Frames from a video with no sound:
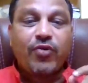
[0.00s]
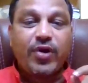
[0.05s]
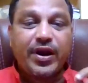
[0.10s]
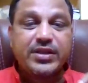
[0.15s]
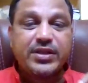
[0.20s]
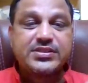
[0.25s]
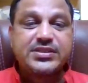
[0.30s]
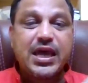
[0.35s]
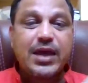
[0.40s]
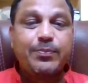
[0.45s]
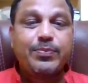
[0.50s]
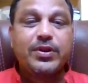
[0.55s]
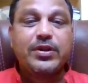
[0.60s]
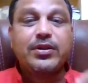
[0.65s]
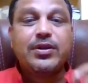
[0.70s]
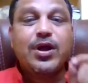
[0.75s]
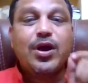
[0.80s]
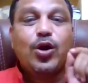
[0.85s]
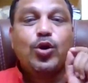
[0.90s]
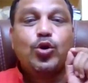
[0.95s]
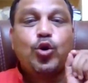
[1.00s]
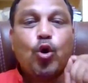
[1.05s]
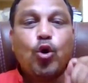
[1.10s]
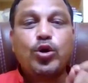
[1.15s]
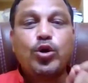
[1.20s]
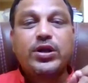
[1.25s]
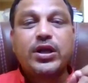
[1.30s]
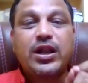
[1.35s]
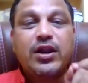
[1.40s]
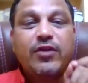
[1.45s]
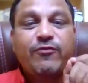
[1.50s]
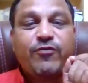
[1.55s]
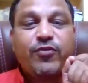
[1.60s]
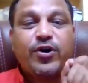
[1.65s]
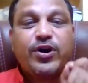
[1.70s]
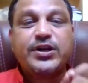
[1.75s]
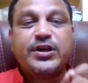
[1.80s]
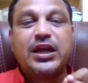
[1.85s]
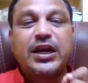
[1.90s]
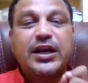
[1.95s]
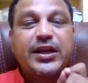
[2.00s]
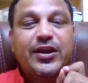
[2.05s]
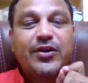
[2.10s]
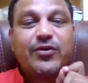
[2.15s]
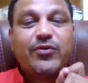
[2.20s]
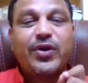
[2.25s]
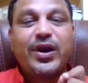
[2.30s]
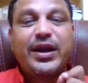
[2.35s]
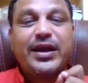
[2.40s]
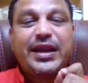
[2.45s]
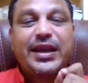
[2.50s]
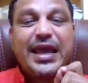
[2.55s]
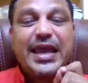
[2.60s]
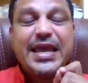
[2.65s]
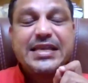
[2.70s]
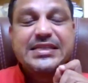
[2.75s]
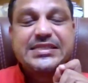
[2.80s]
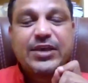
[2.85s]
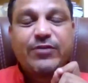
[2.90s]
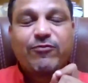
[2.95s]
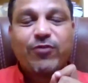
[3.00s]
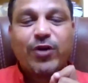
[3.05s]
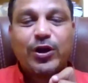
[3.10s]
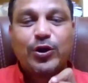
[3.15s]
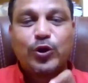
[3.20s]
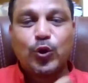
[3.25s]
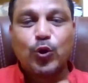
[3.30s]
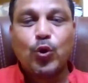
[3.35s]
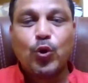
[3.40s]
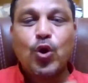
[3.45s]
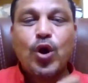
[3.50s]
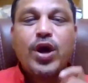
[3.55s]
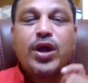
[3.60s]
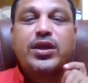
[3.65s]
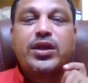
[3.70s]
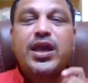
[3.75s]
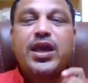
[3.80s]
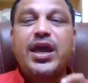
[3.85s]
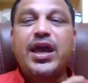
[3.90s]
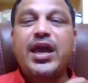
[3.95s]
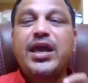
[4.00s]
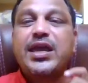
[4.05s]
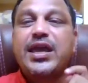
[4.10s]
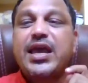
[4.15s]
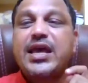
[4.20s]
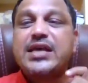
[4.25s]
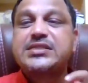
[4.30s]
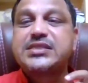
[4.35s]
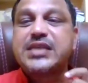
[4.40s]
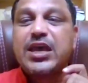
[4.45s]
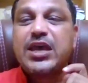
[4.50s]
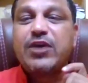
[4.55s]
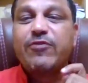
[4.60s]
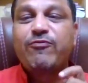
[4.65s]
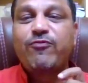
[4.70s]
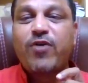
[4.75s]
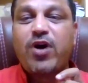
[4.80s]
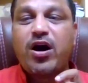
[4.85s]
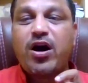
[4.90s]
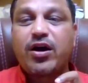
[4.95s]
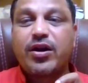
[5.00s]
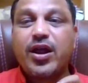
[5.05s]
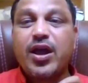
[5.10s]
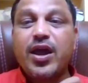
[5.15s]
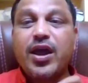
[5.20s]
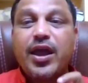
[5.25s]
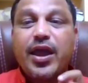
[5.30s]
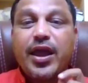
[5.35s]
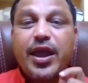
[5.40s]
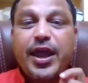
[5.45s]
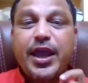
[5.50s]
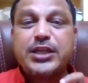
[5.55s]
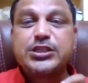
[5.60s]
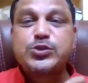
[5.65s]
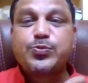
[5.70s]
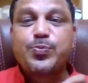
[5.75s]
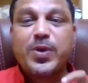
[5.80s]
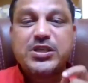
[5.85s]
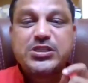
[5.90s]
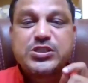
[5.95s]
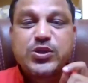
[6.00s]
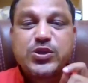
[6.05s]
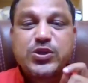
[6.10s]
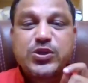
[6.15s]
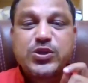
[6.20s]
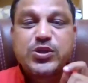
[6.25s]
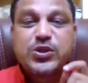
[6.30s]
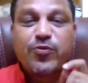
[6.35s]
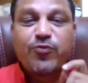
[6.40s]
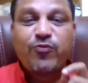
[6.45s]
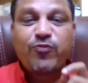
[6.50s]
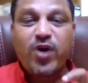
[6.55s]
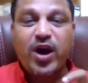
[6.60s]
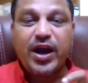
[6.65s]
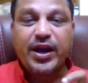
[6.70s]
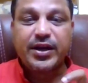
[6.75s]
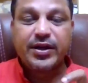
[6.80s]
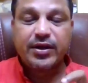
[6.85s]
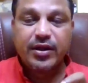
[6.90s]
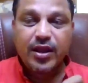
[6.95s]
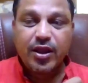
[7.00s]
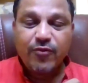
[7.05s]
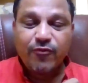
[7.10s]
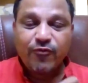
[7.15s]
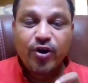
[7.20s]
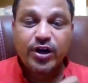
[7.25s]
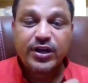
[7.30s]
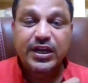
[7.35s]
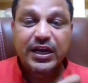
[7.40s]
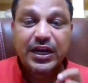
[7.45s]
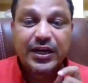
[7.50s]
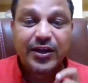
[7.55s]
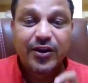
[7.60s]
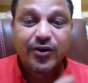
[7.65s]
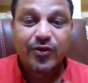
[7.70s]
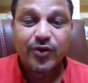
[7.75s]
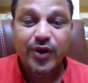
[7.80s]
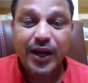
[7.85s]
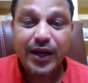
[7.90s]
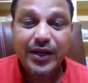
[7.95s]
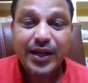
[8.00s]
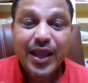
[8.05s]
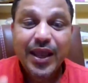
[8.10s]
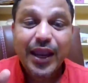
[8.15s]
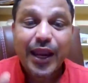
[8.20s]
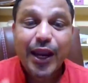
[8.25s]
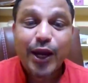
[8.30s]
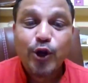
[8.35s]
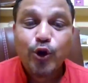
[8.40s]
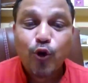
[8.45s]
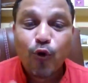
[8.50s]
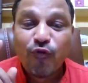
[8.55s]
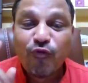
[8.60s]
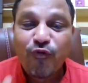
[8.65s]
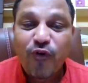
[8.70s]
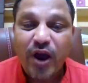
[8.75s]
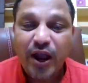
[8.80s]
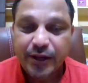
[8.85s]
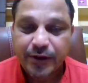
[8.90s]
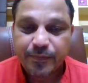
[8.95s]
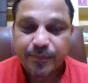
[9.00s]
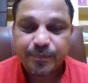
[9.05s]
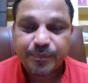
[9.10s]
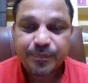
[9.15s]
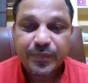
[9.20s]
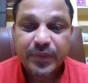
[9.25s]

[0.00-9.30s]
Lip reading: For example, total fertility rate is equal to ASFR, age-specified fertility rate into 5.